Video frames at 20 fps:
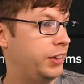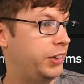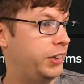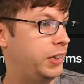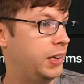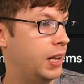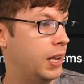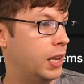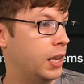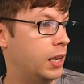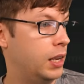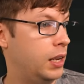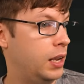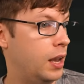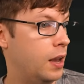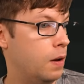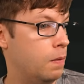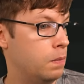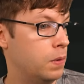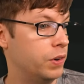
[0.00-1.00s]
see
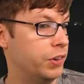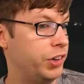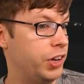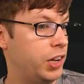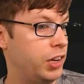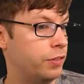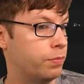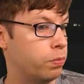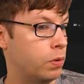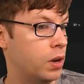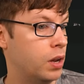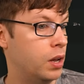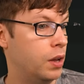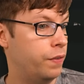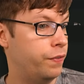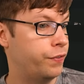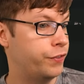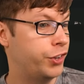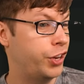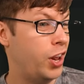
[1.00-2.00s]
how much he's
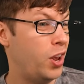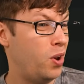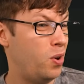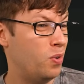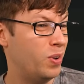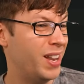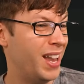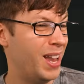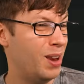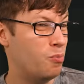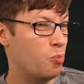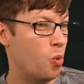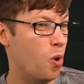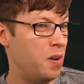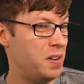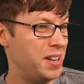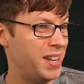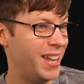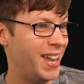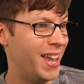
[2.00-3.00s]
worth. 2k,
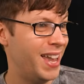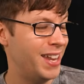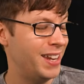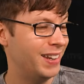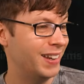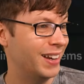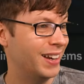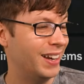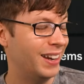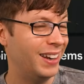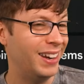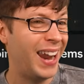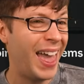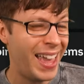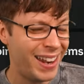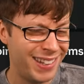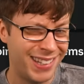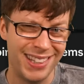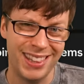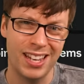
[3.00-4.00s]
1k,
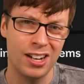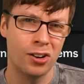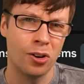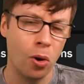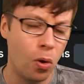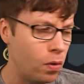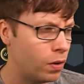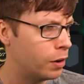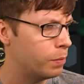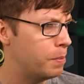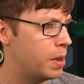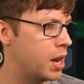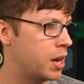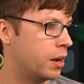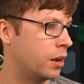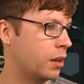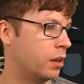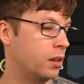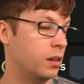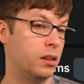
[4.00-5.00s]
less than
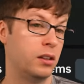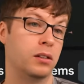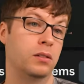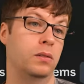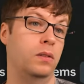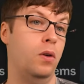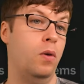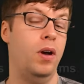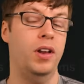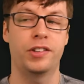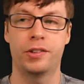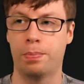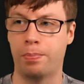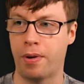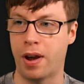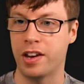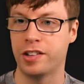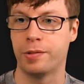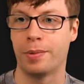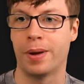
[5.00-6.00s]
Lookman. Quite surprised